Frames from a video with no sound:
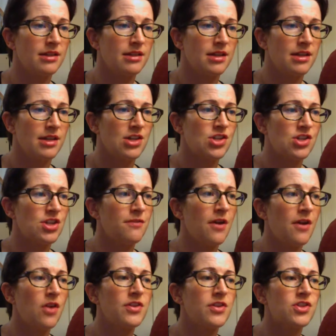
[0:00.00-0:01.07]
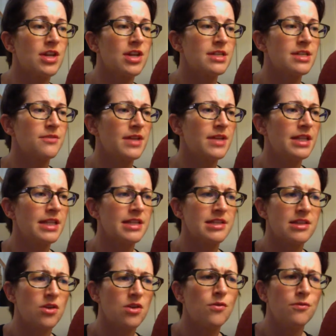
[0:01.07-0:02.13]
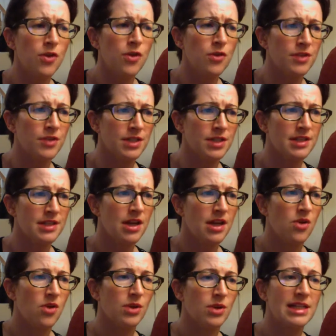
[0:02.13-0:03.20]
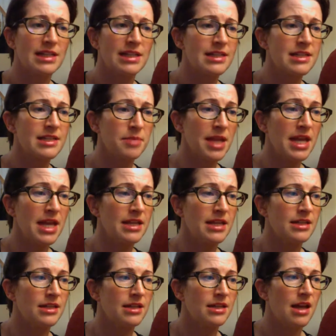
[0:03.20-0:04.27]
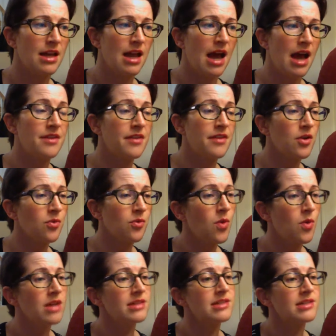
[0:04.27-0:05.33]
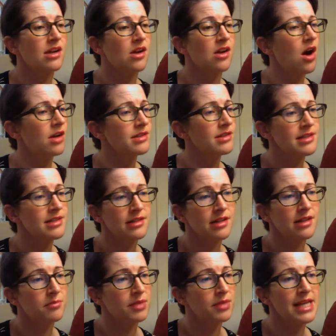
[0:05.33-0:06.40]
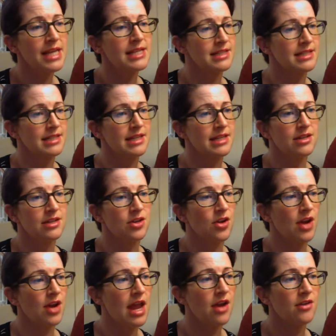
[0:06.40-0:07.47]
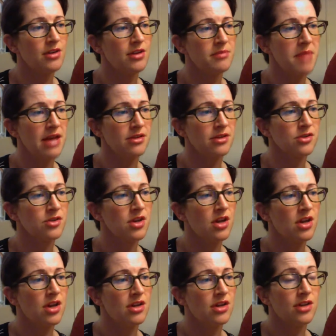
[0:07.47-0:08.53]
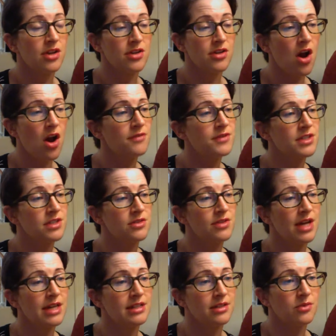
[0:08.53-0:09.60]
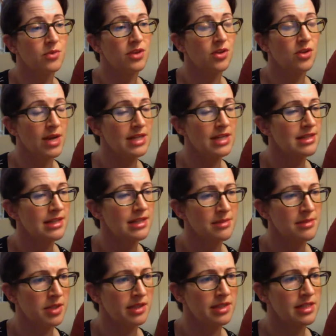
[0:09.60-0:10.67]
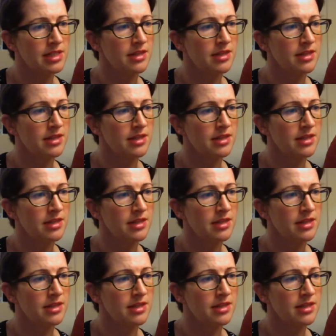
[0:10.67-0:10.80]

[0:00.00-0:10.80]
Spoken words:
She felt that Jane's feelings, though fervent, were little displayed, and that there was a constant complacency in her air and manner, not often united with great sensibility.